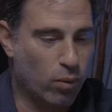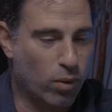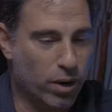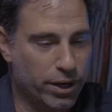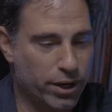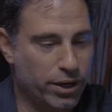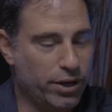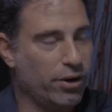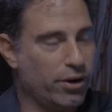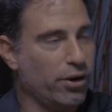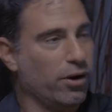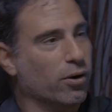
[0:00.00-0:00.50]
What
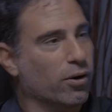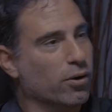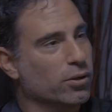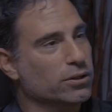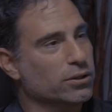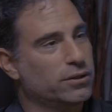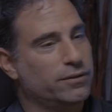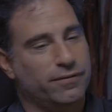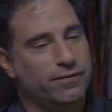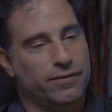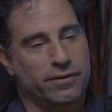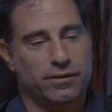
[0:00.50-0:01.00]
are your
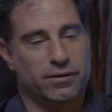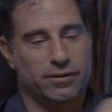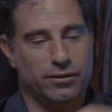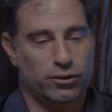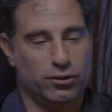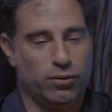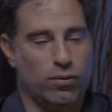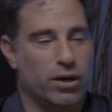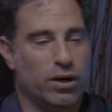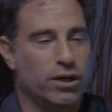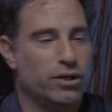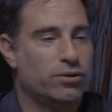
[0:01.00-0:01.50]
goals for
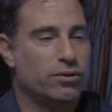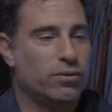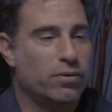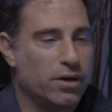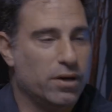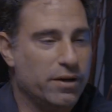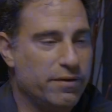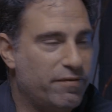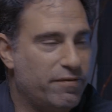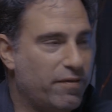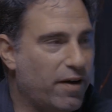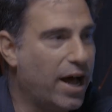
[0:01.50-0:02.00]

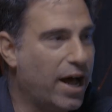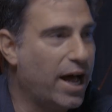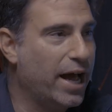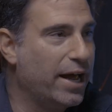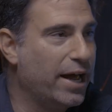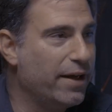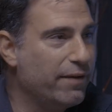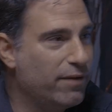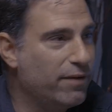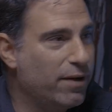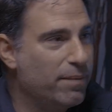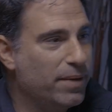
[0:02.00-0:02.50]

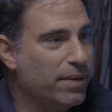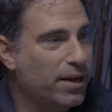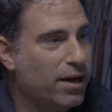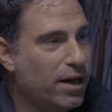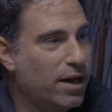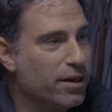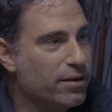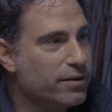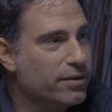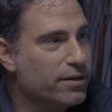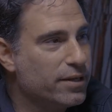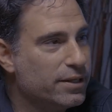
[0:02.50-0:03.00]
2025? I mean,
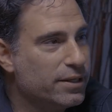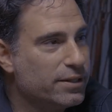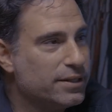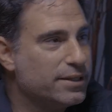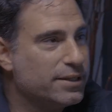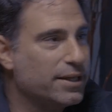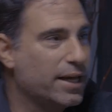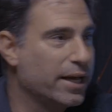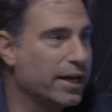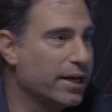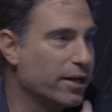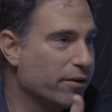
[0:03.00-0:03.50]
other than
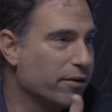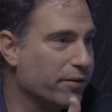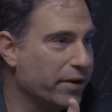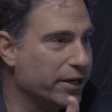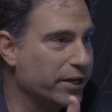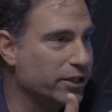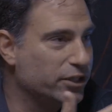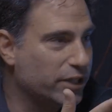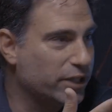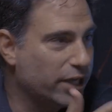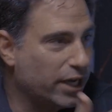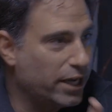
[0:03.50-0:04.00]
staying in
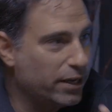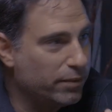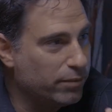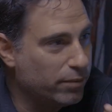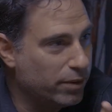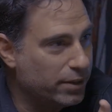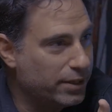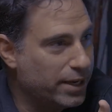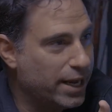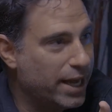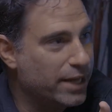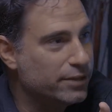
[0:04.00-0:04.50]
great shape,
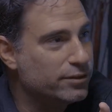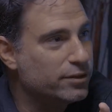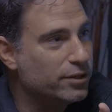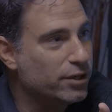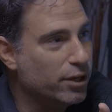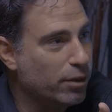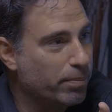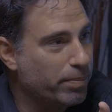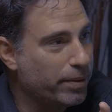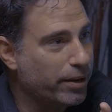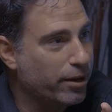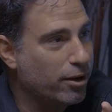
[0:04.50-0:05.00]
enhancing
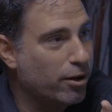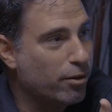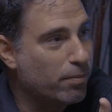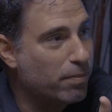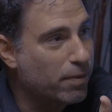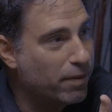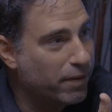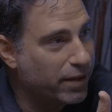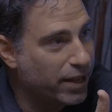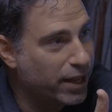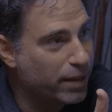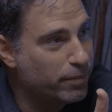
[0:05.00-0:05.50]
your
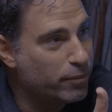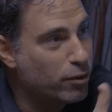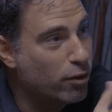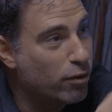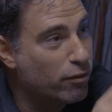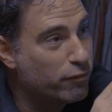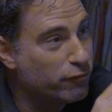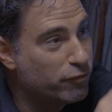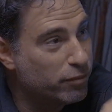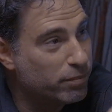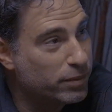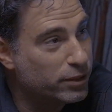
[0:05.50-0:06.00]
pickleball game,
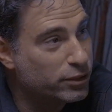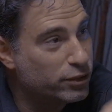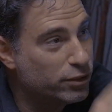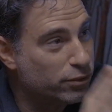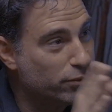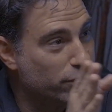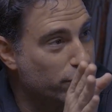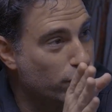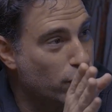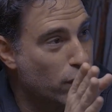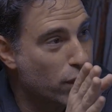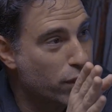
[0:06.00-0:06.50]
going from a
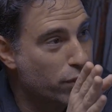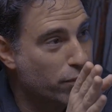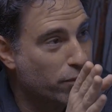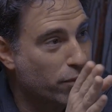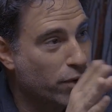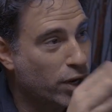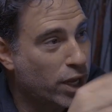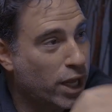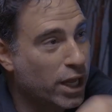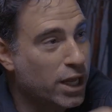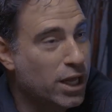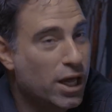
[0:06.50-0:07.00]
2 to a
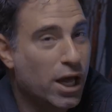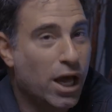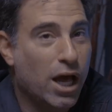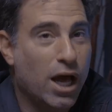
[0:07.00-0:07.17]
3.